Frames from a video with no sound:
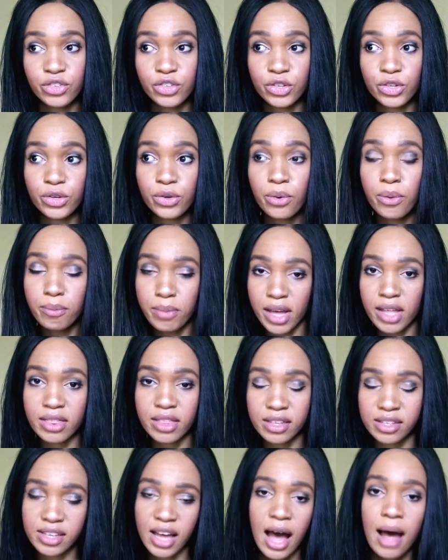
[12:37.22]
to make
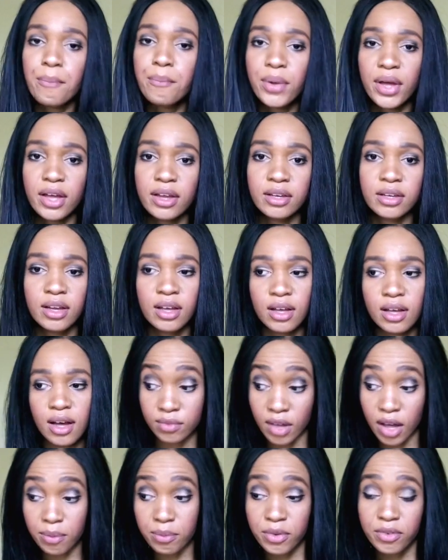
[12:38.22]
this happen,
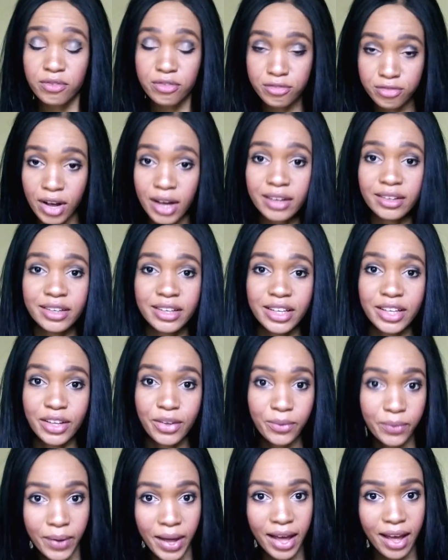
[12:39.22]
I've been finding
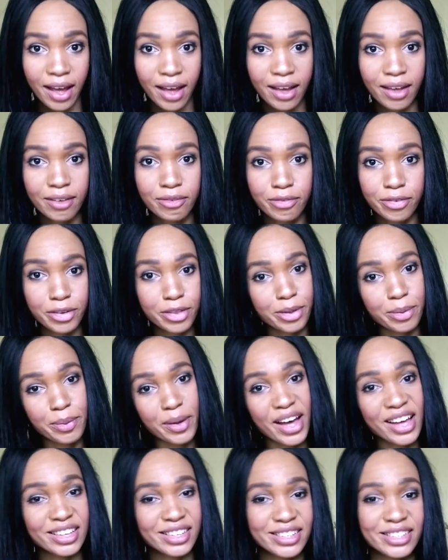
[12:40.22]
a way for the
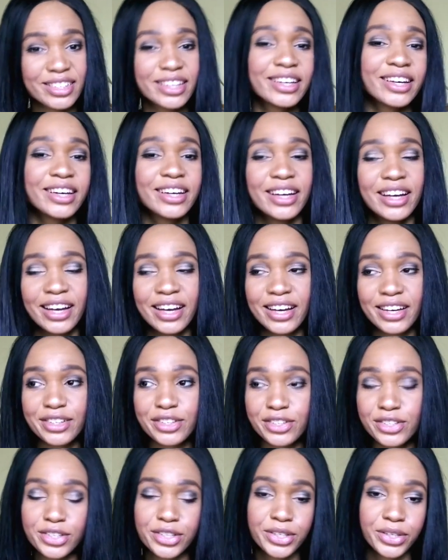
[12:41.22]
past year
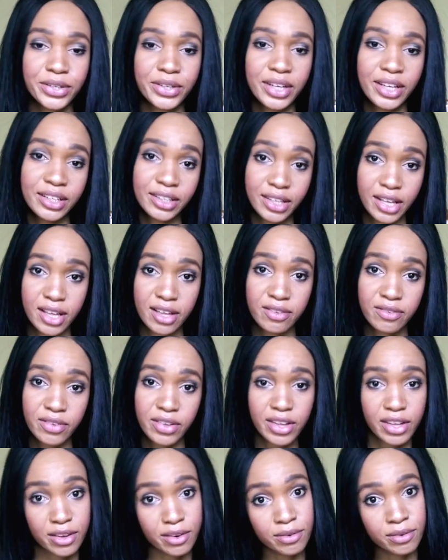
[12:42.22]
to
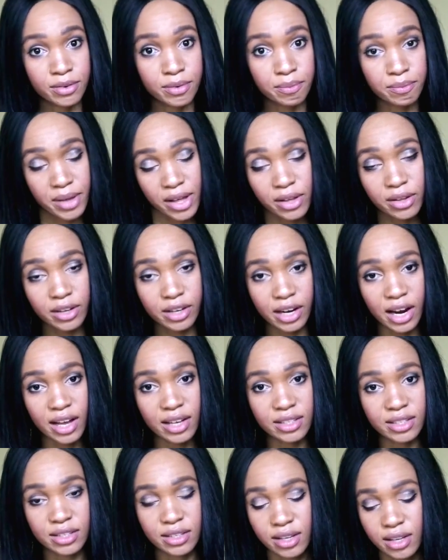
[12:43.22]
live in
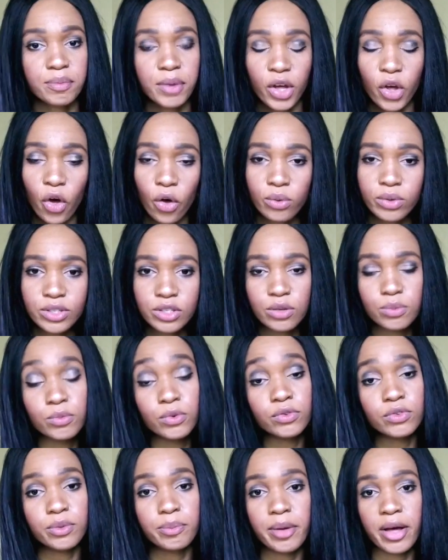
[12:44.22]
Belgrade. My goal was to
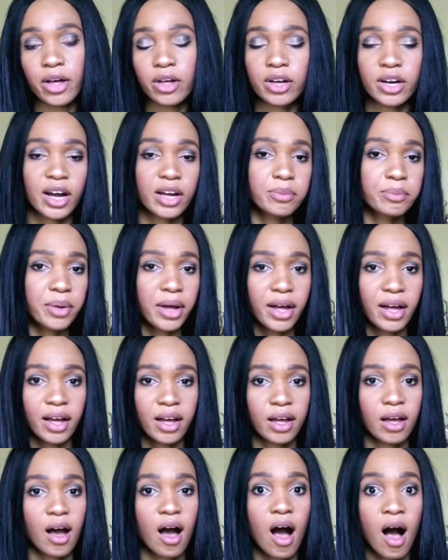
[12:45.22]
move to Belgrade
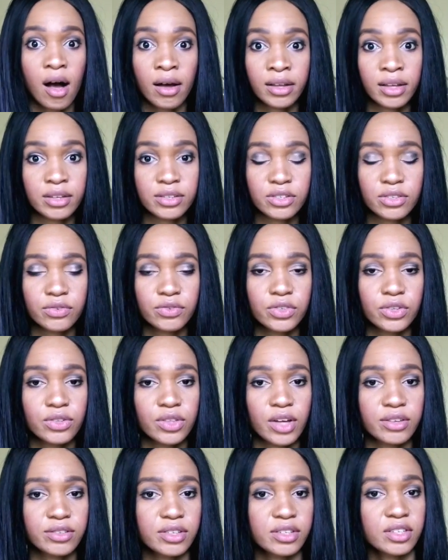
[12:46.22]
by August of
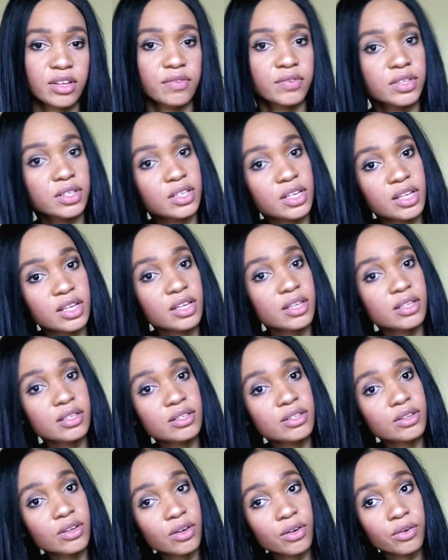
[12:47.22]
2017,
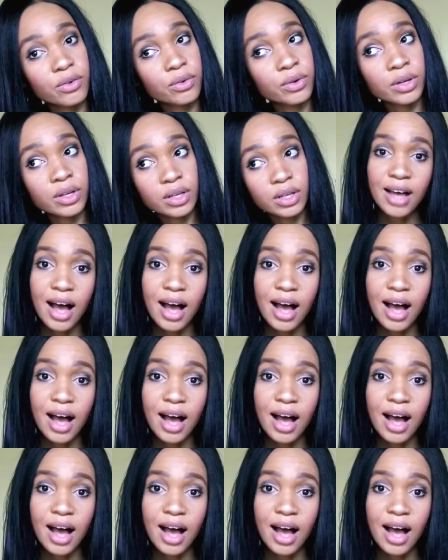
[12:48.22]
so